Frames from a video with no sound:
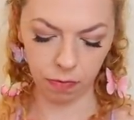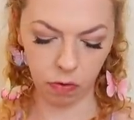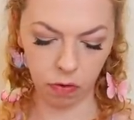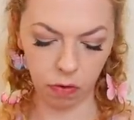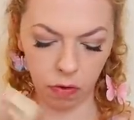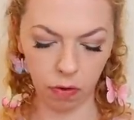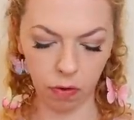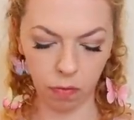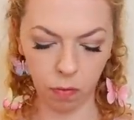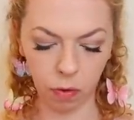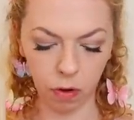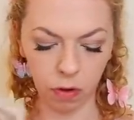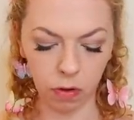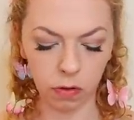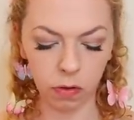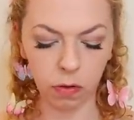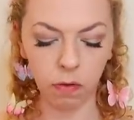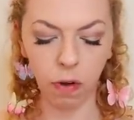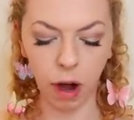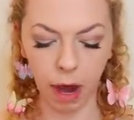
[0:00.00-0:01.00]
Two of
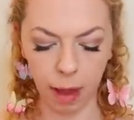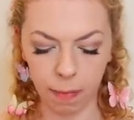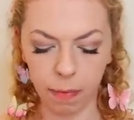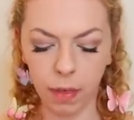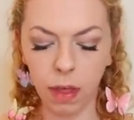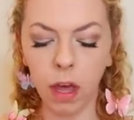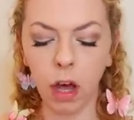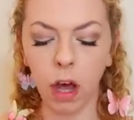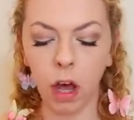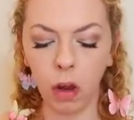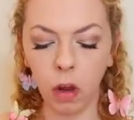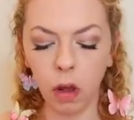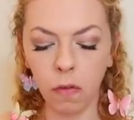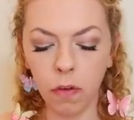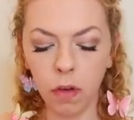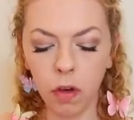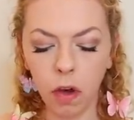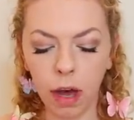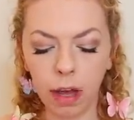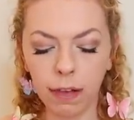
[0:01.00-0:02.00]
Wands. Right, a lot of
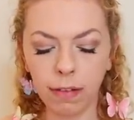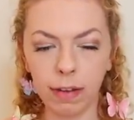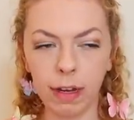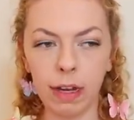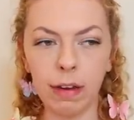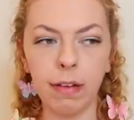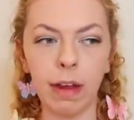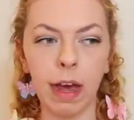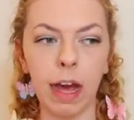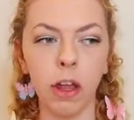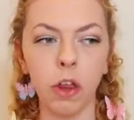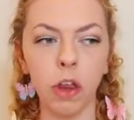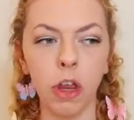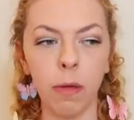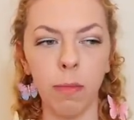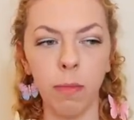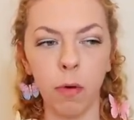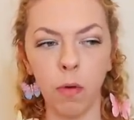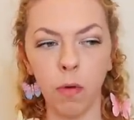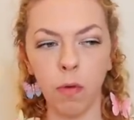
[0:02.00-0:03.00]
you guys need to
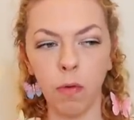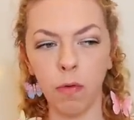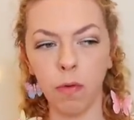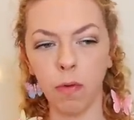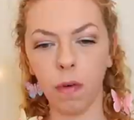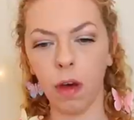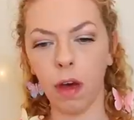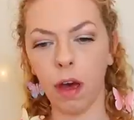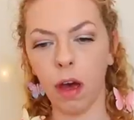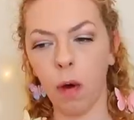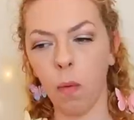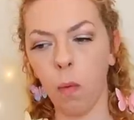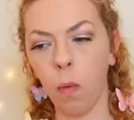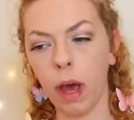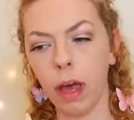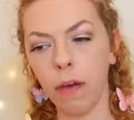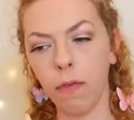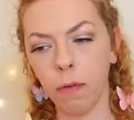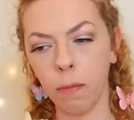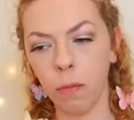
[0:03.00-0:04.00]
actually move
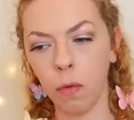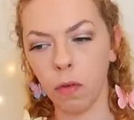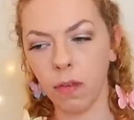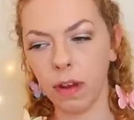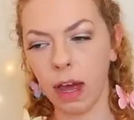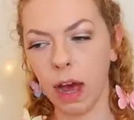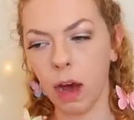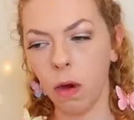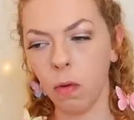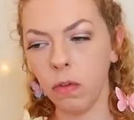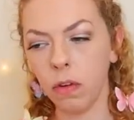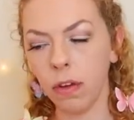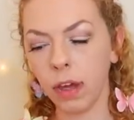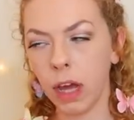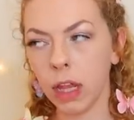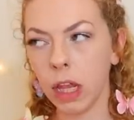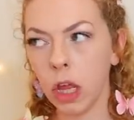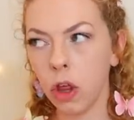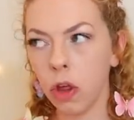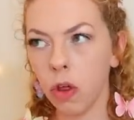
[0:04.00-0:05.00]
away from your town to
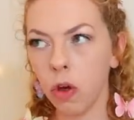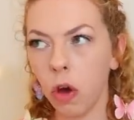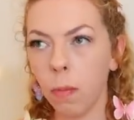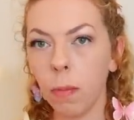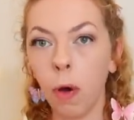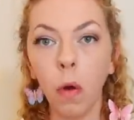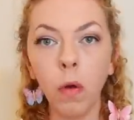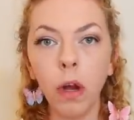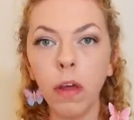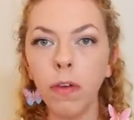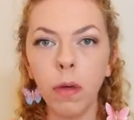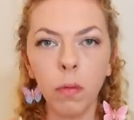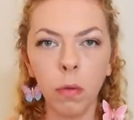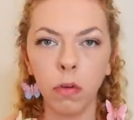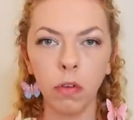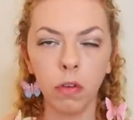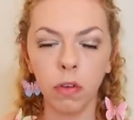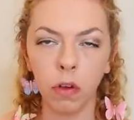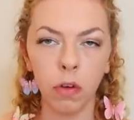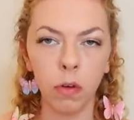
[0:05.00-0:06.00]
get this job. Only if you
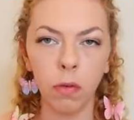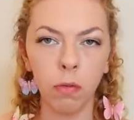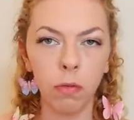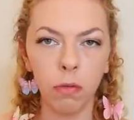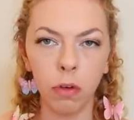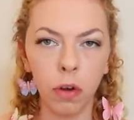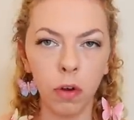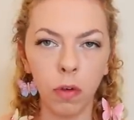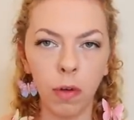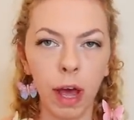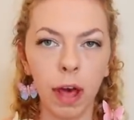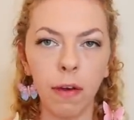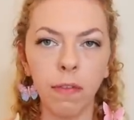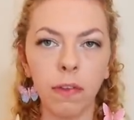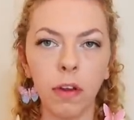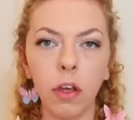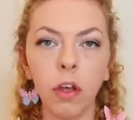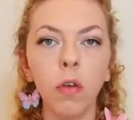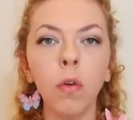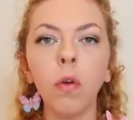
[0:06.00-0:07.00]
want to. You don't have
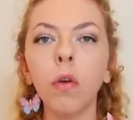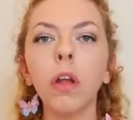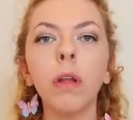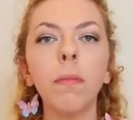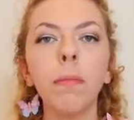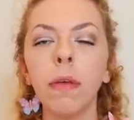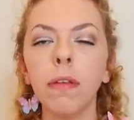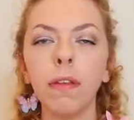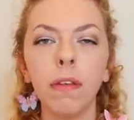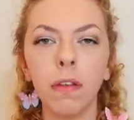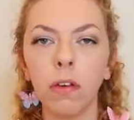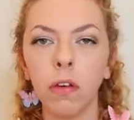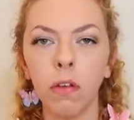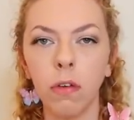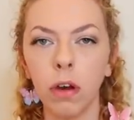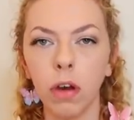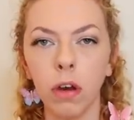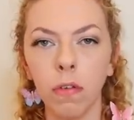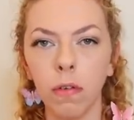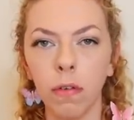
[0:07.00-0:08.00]
to. You're not going to miss this
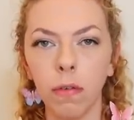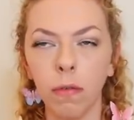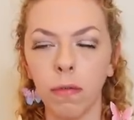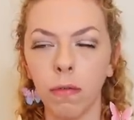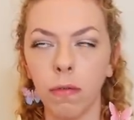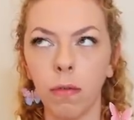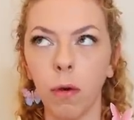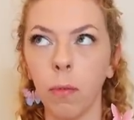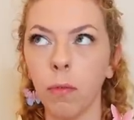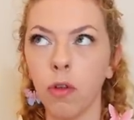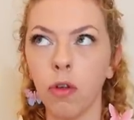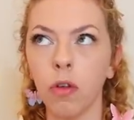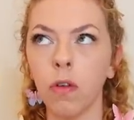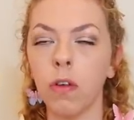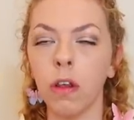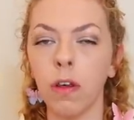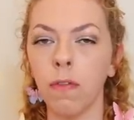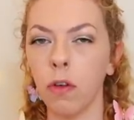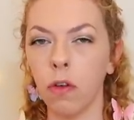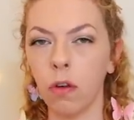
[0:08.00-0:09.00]
career
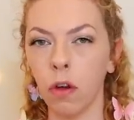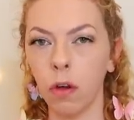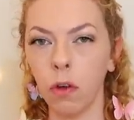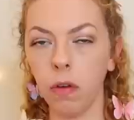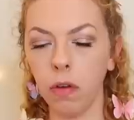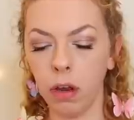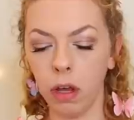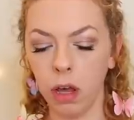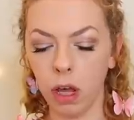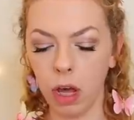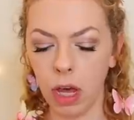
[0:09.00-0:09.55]
opportunity if you don't.